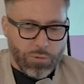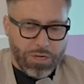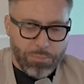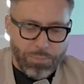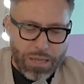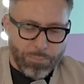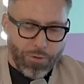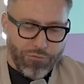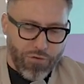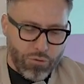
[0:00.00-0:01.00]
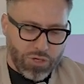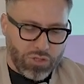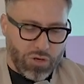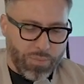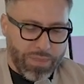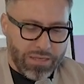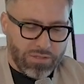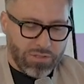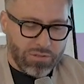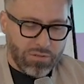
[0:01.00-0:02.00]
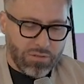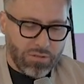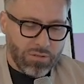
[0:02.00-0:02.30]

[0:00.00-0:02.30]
so many people focus on this.